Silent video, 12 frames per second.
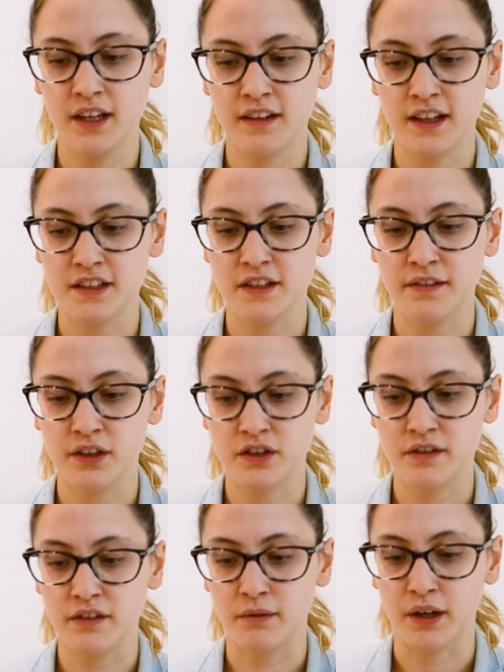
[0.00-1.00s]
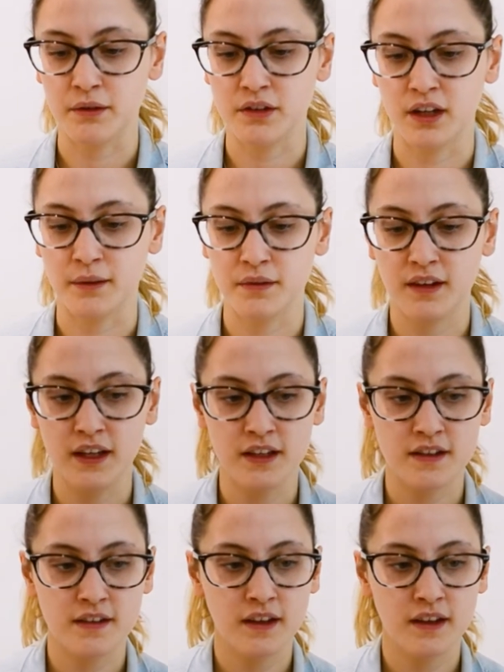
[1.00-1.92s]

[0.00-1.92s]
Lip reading: executive functions sometimes, it's